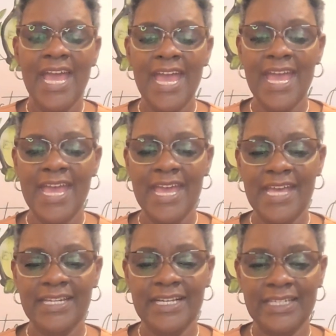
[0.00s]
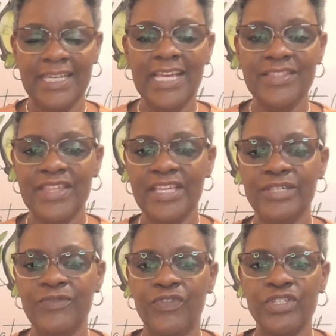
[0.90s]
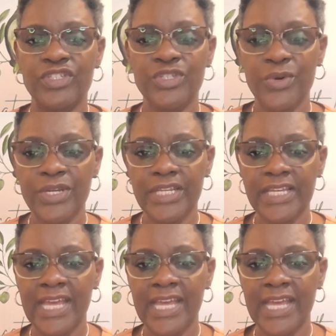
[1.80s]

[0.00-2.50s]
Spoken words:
And again, thank you for joining,